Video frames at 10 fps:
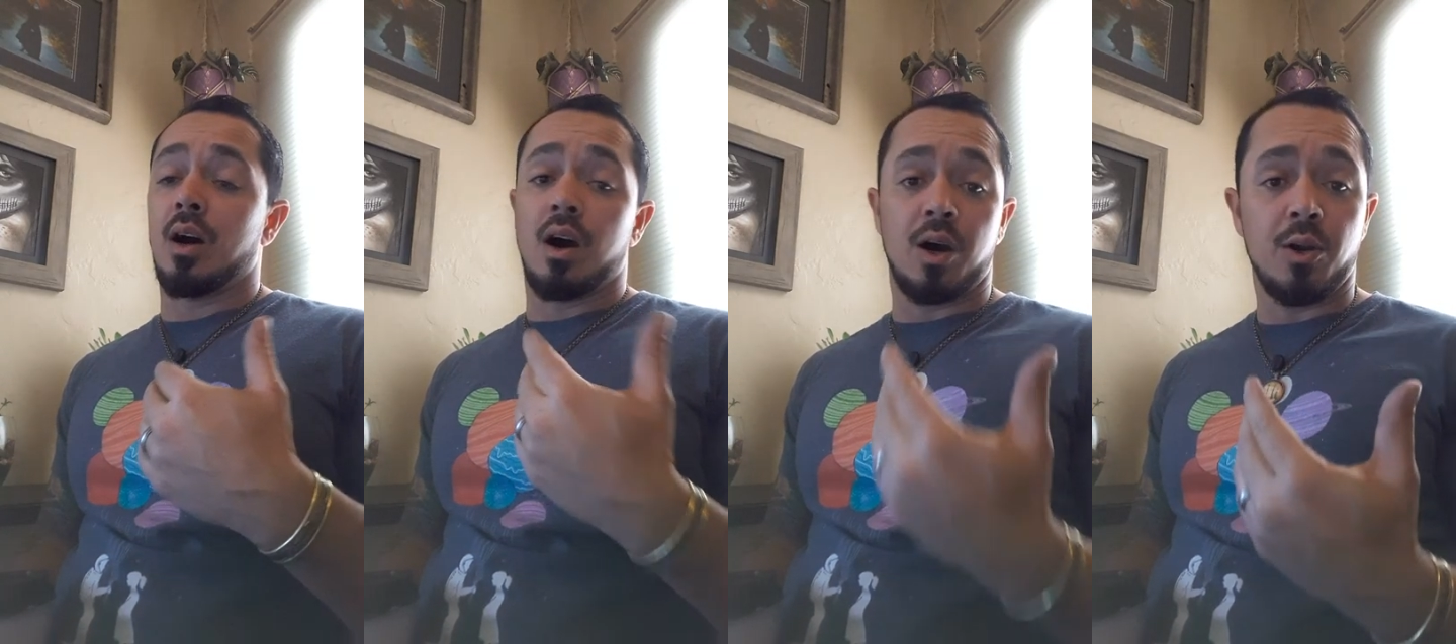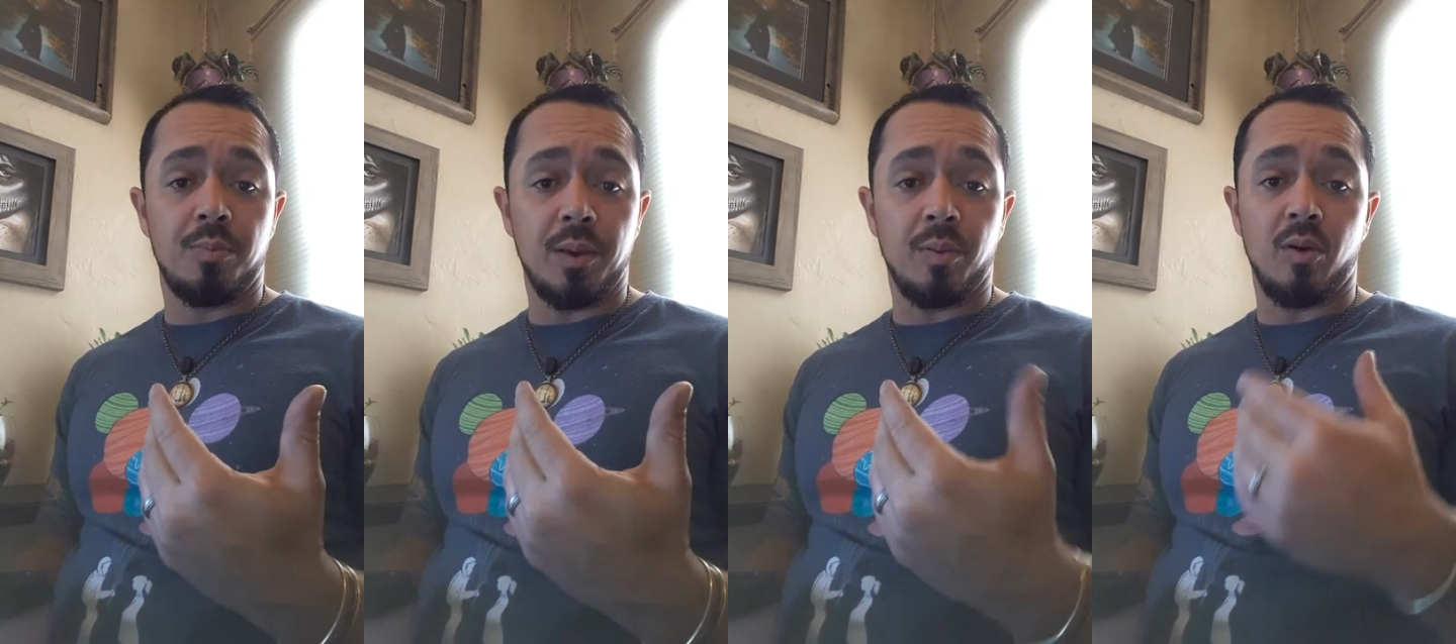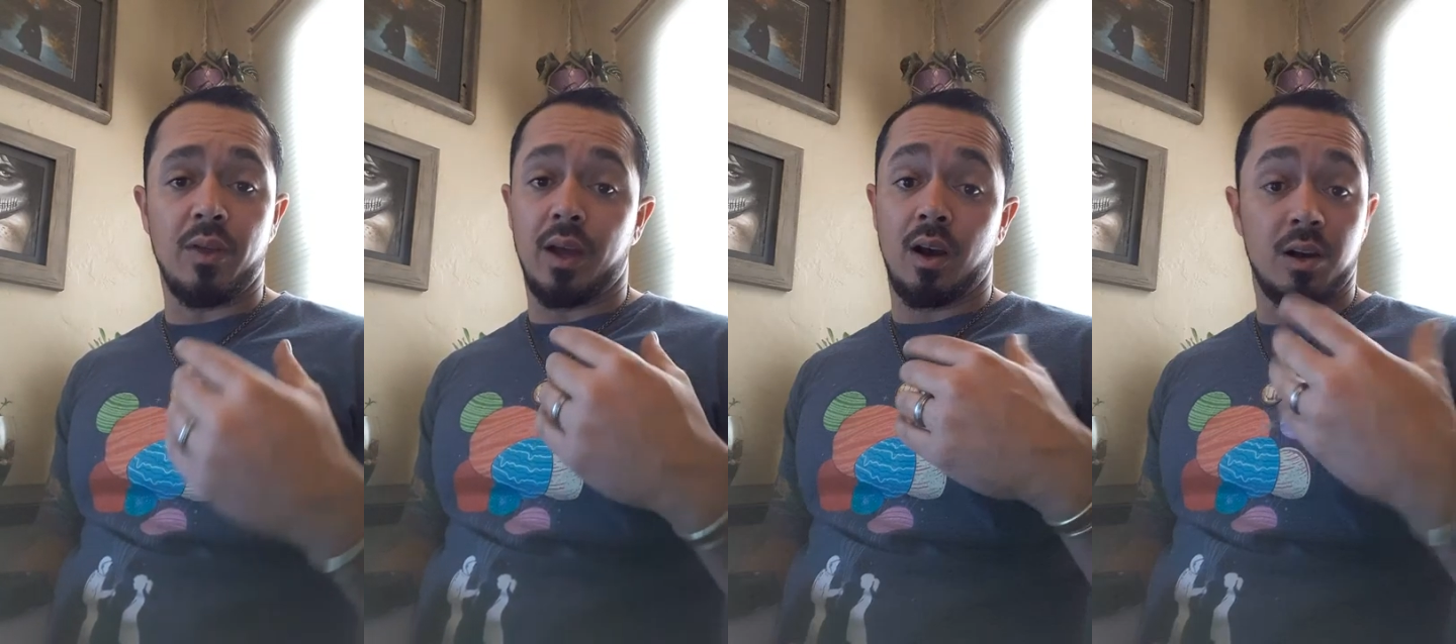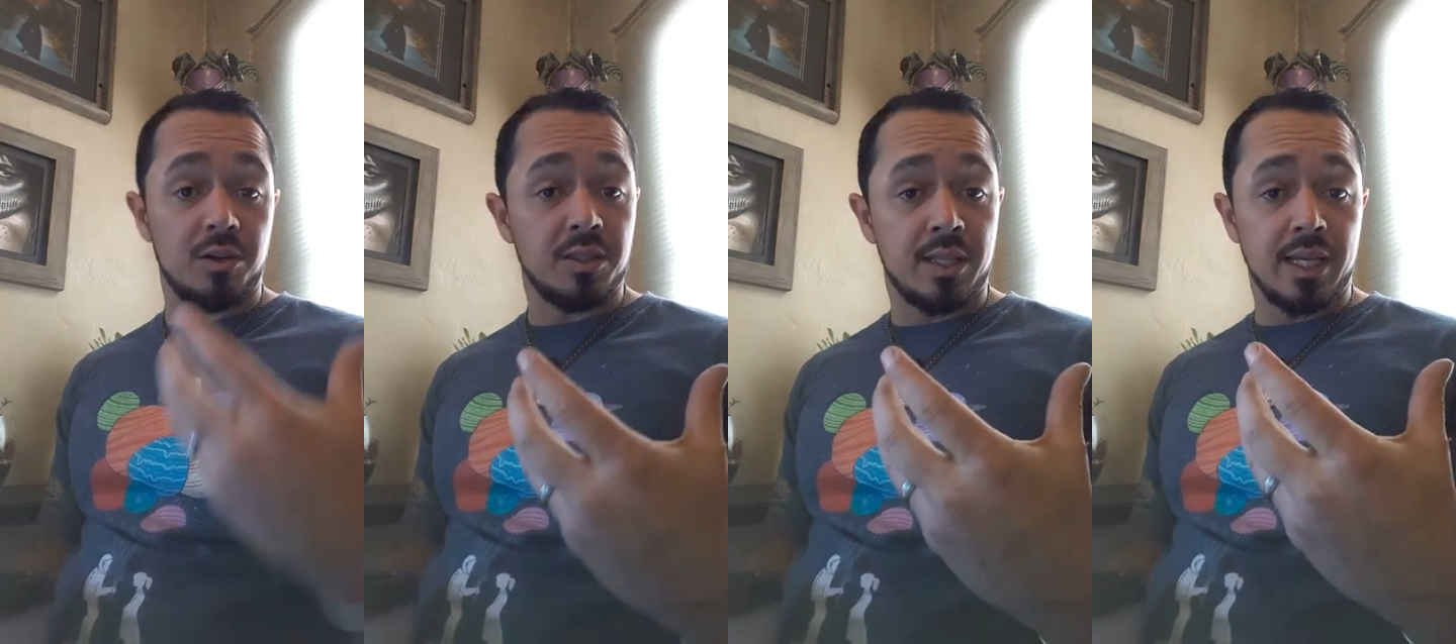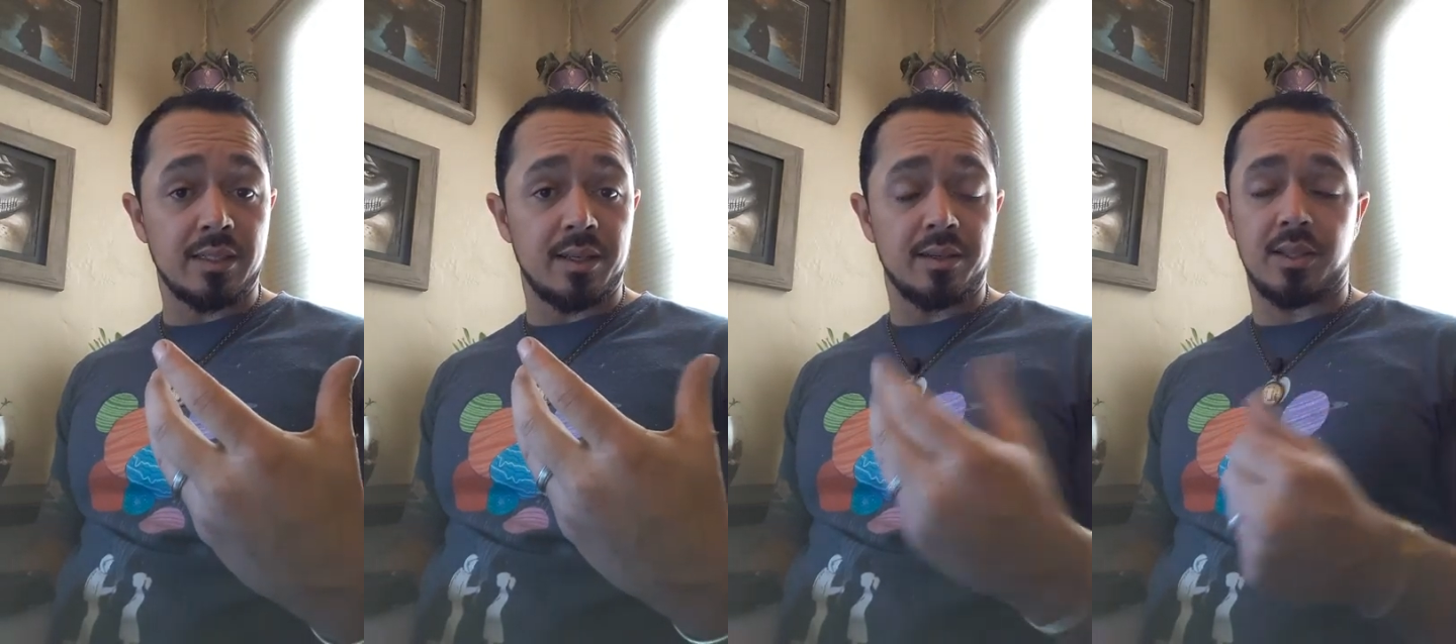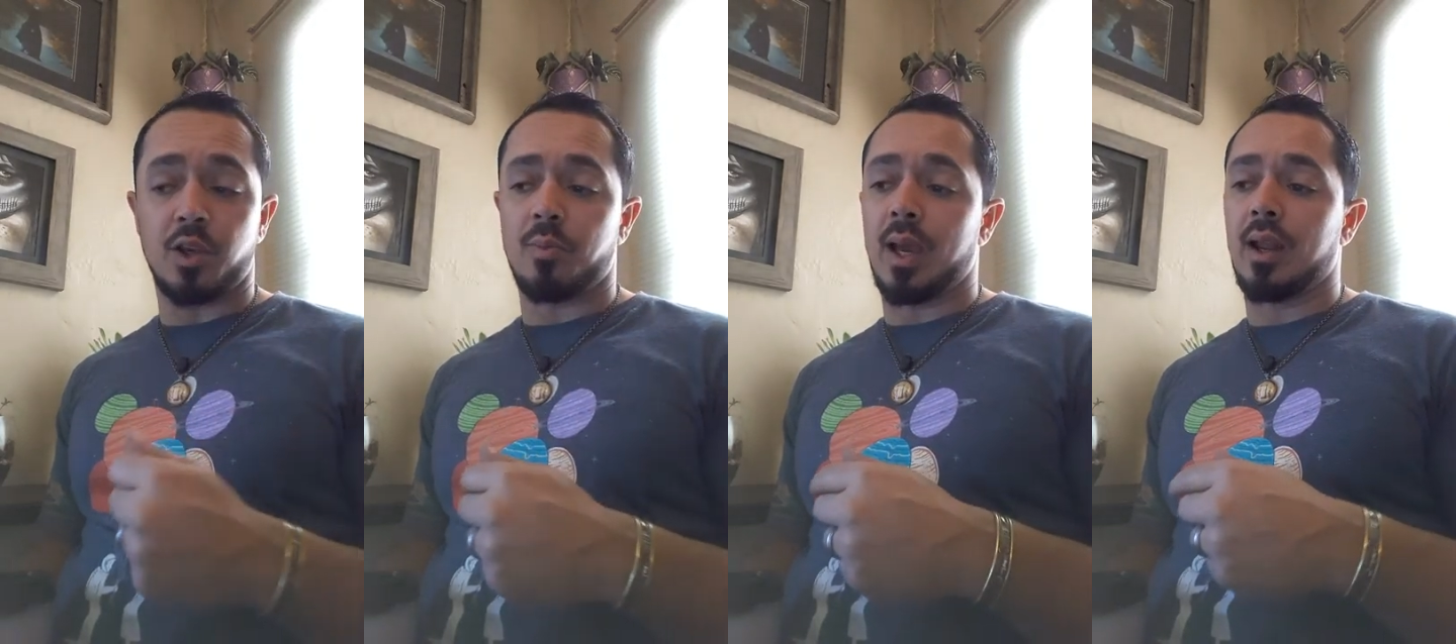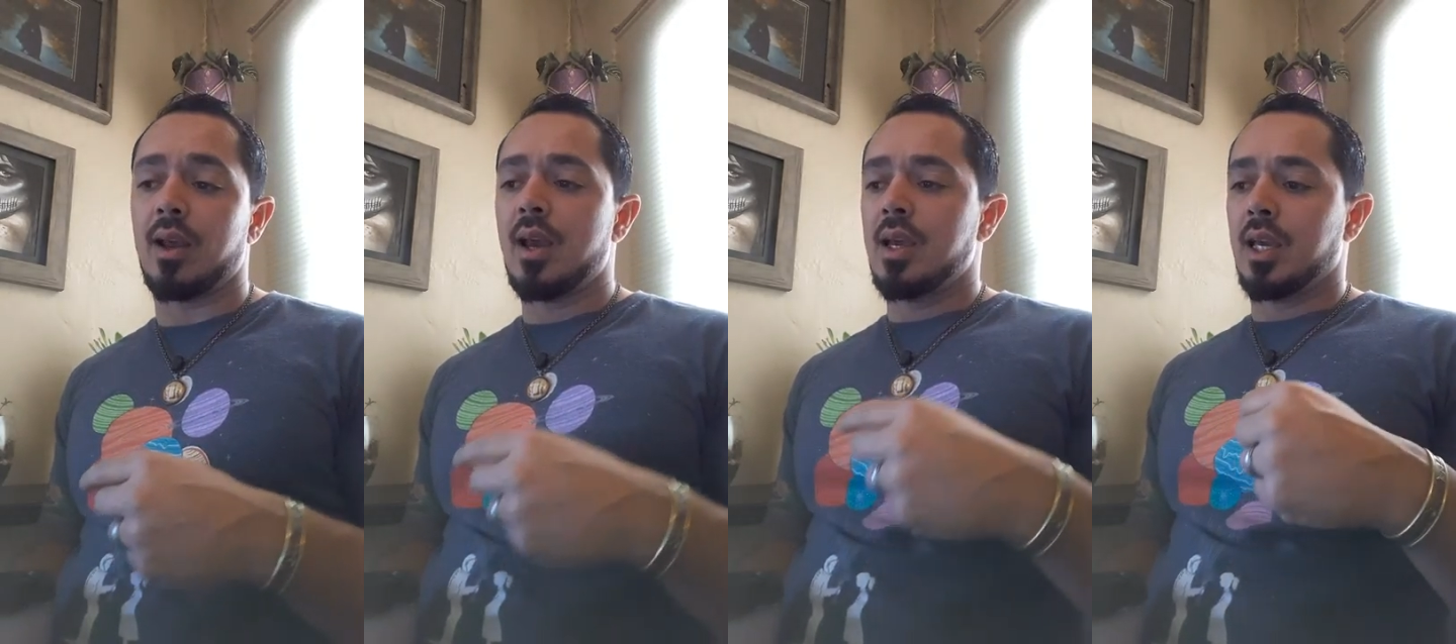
one hundred people, that one hundred ticket sales that you made.